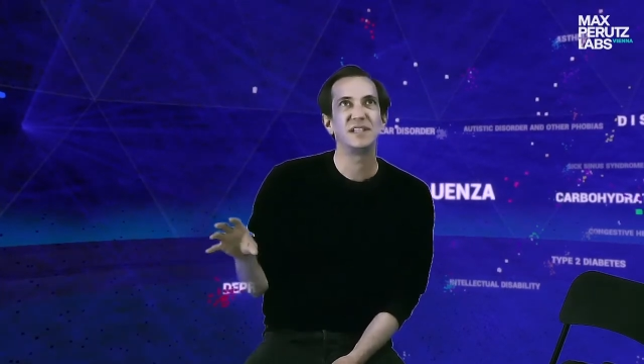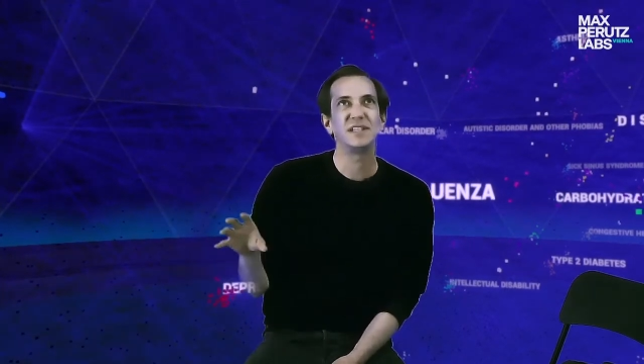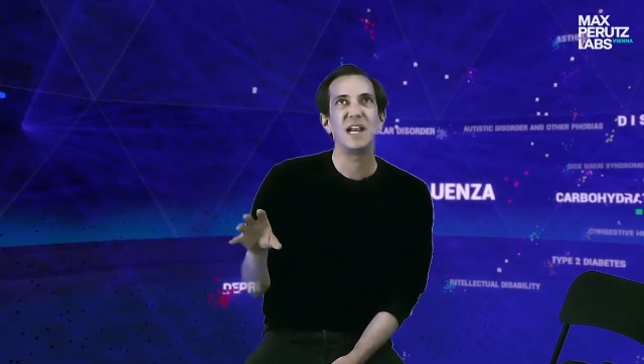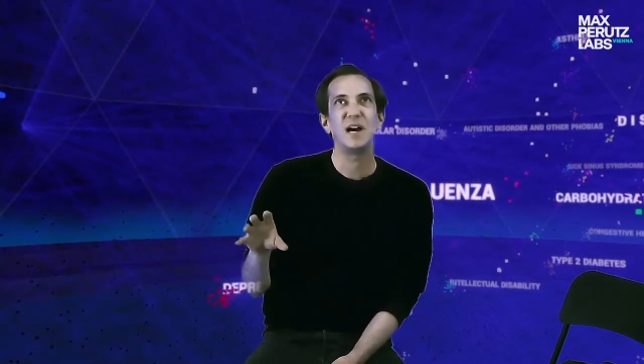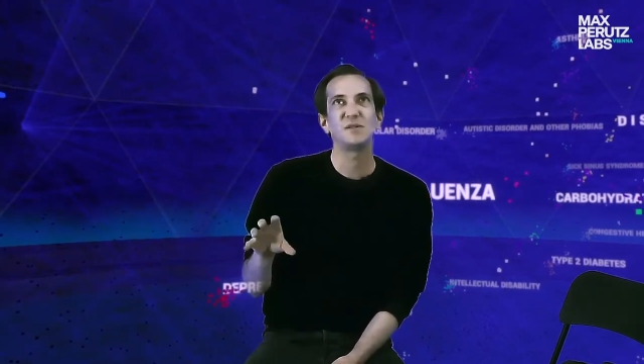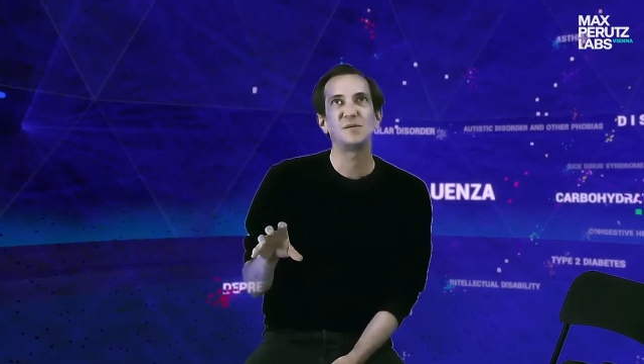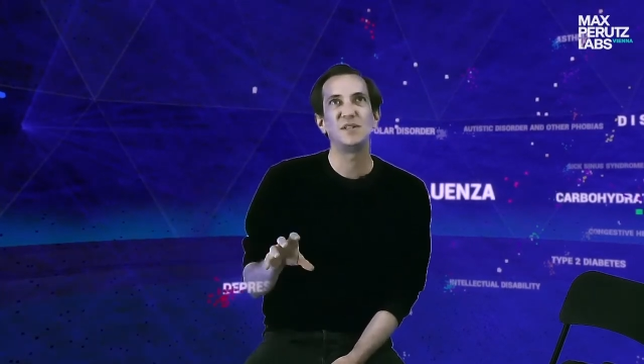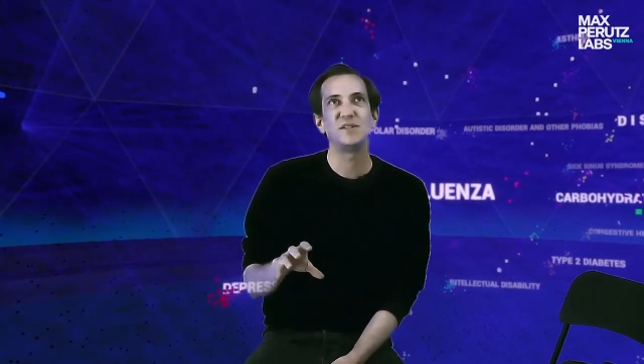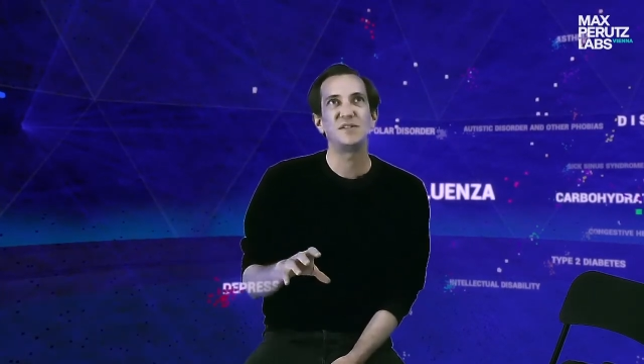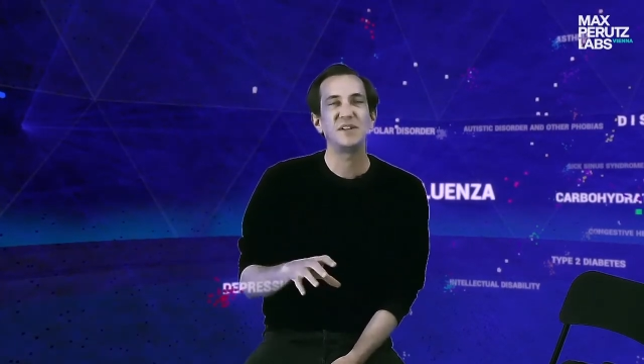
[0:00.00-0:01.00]
It allows me
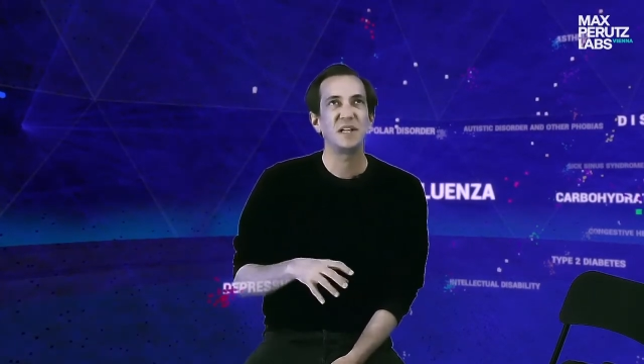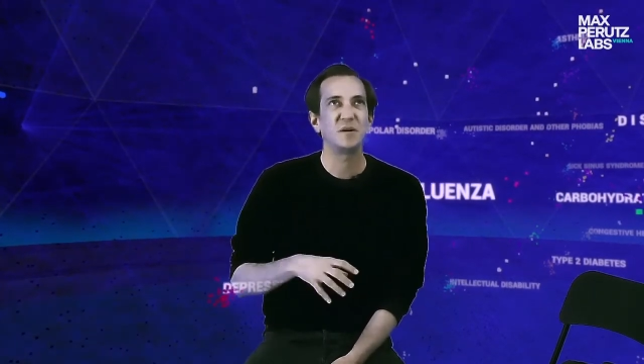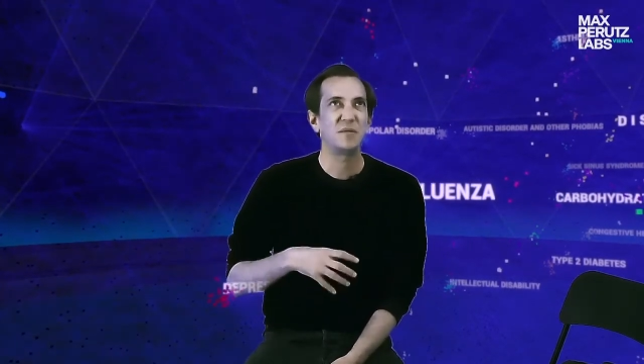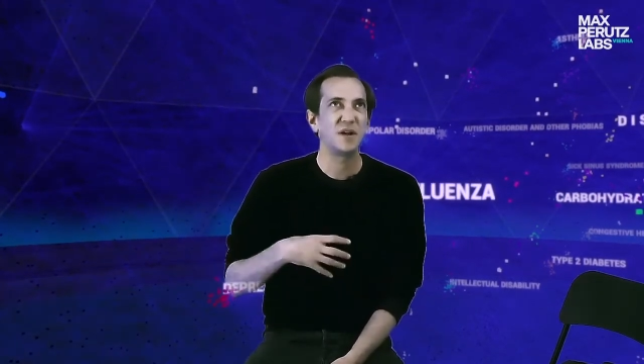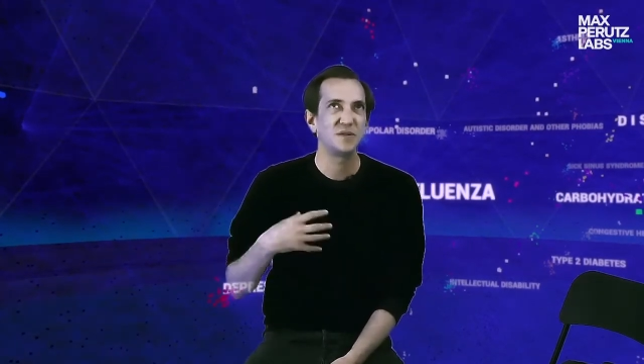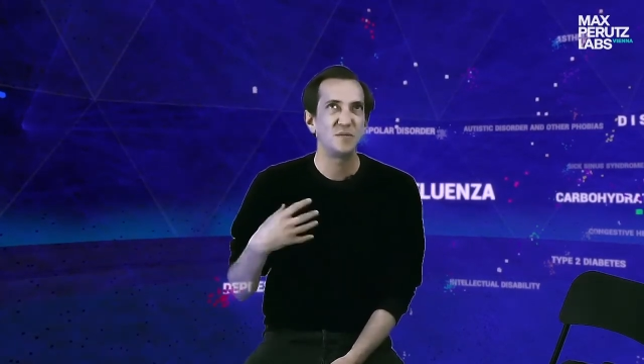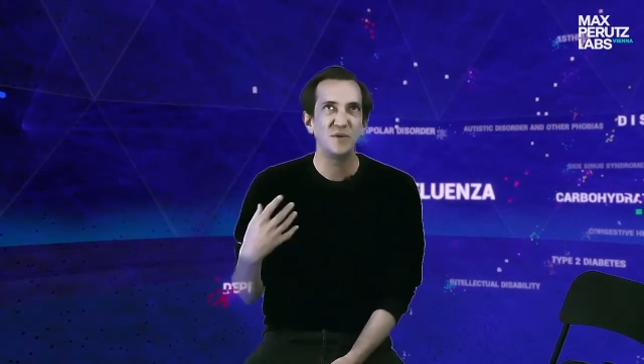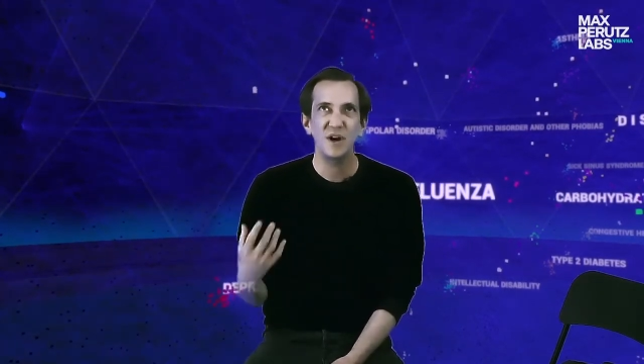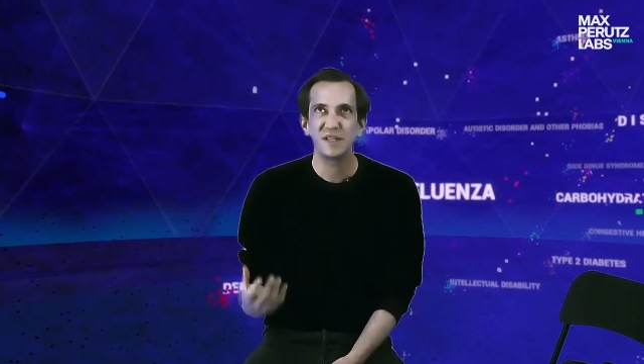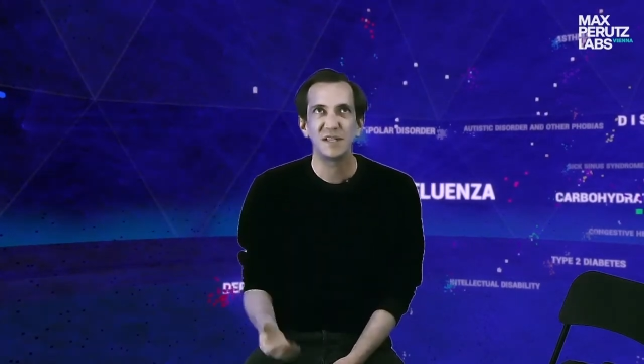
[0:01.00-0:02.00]
to think about the
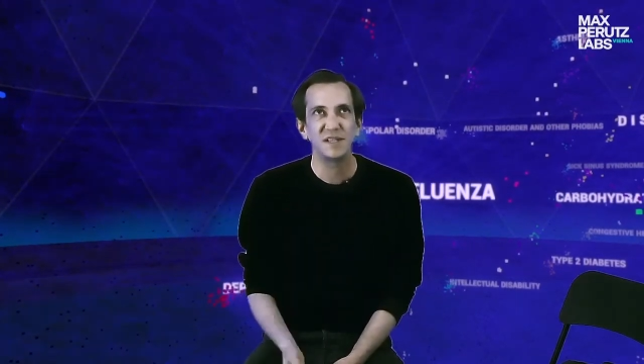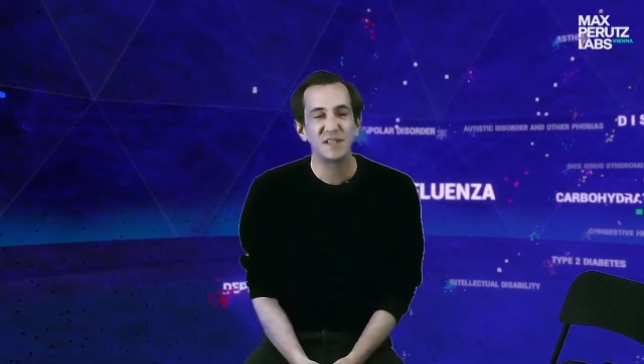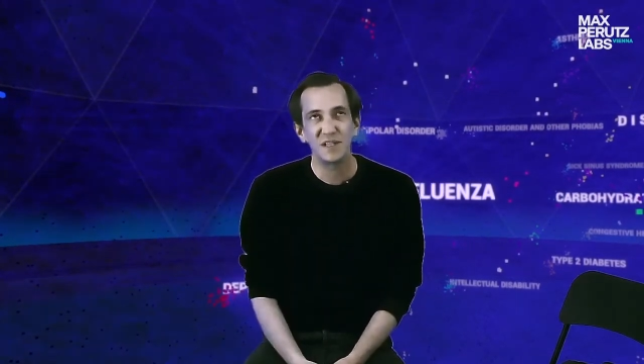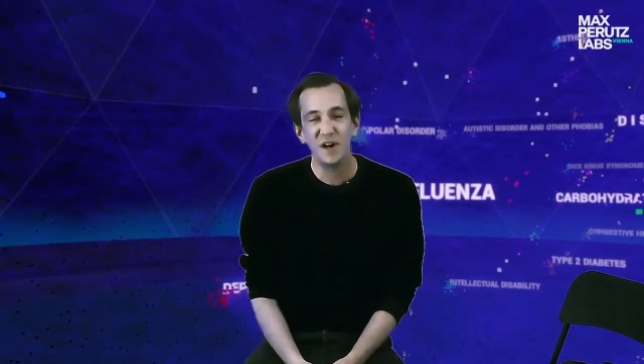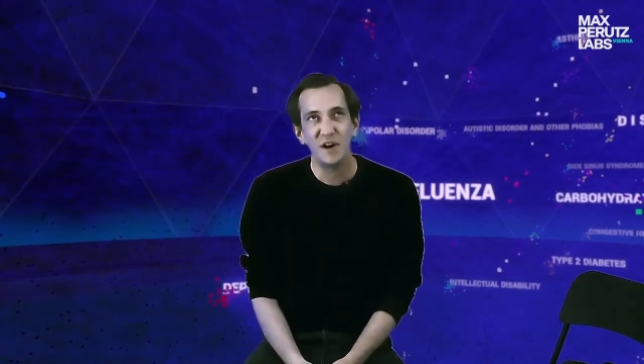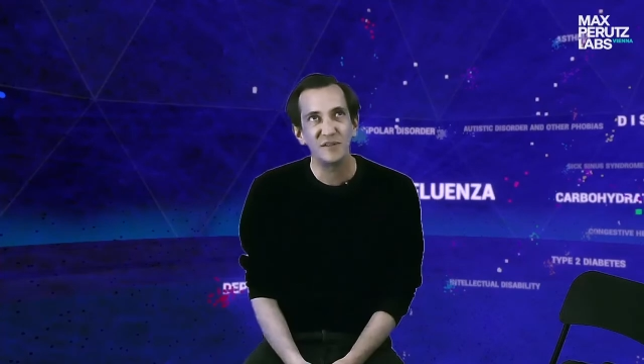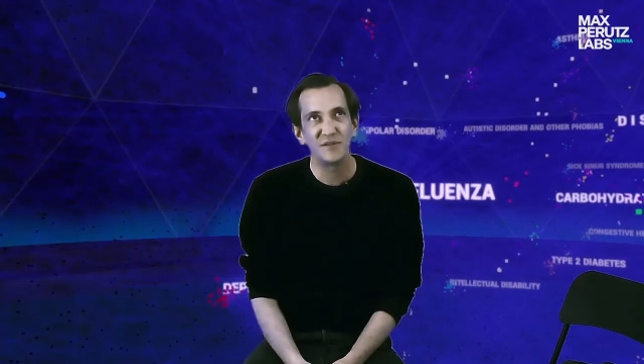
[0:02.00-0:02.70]
process of